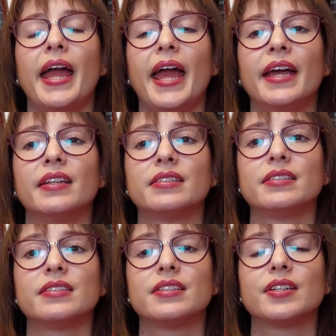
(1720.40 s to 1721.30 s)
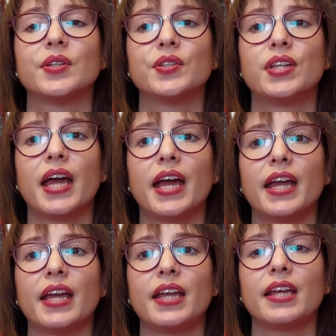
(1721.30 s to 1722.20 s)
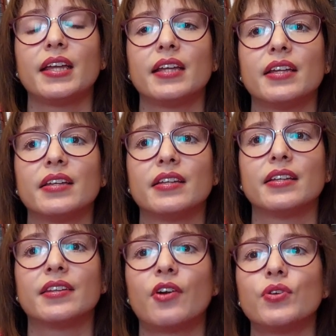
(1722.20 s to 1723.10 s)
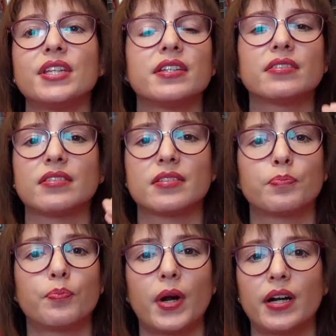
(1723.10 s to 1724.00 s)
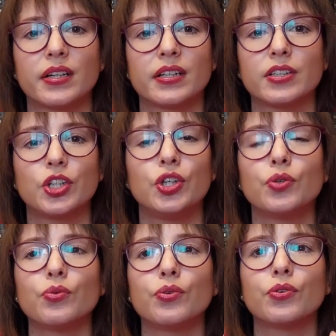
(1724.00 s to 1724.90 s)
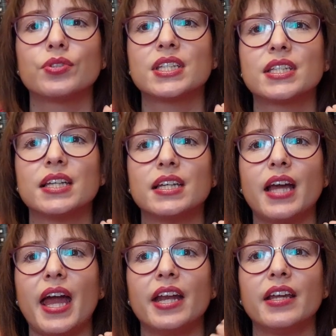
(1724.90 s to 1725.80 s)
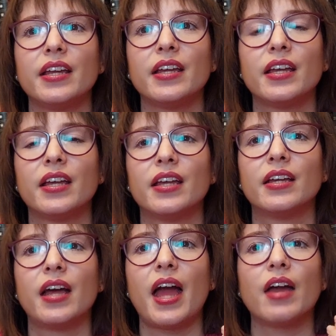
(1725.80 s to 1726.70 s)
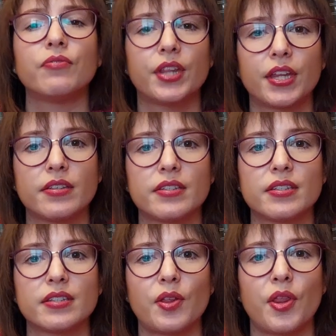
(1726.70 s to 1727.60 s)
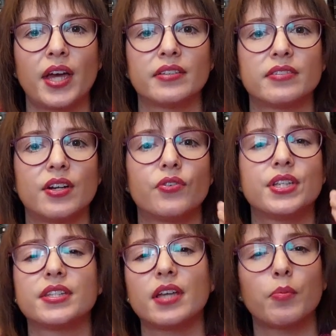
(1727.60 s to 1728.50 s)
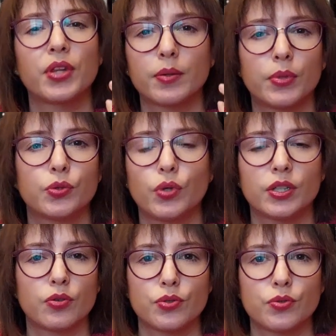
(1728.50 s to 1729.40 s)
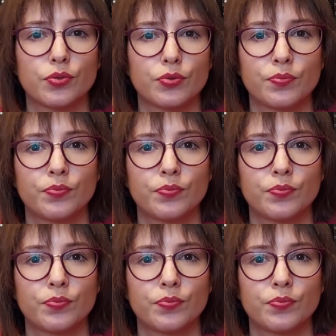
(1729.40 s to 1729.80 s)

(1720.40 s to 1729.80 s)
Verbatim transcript: And there isn't a spark. You don't see any evidence that there is something between those two.